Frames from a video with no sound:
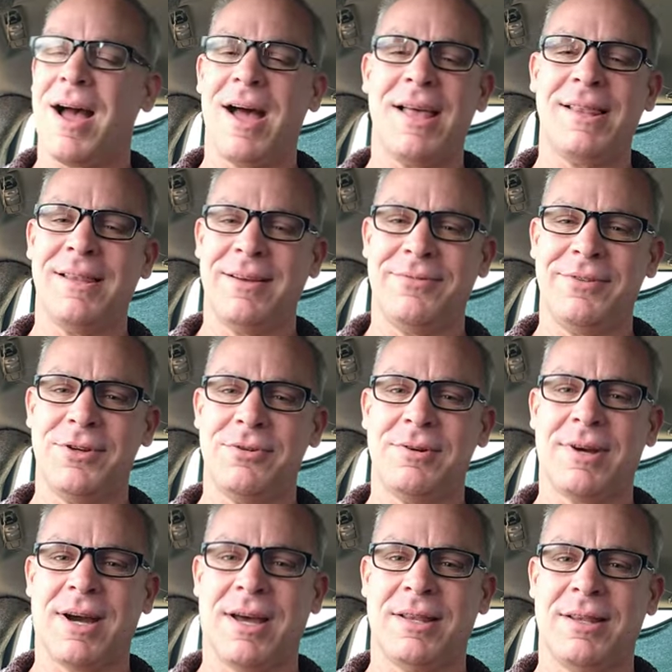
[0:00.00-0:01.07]
I love you,
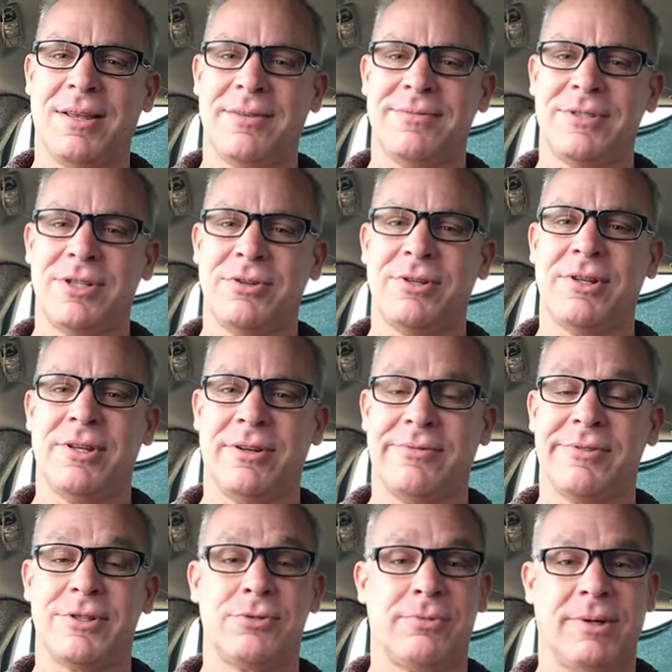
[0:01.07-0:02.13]
God loves you, and the
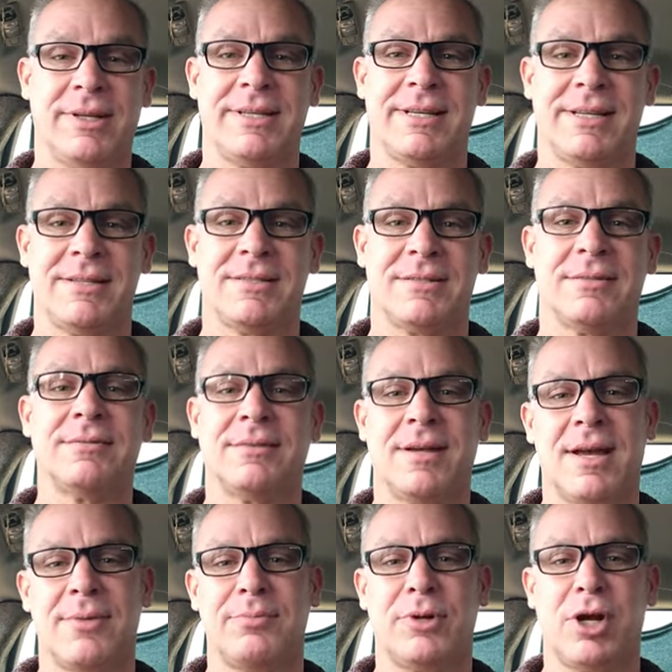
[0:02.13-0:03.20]
universe really digs
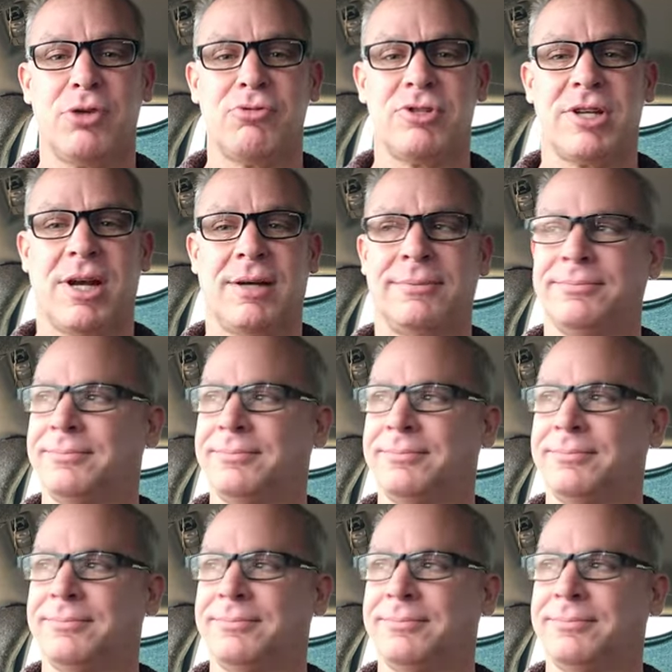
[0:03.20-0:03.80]
Ambrosia.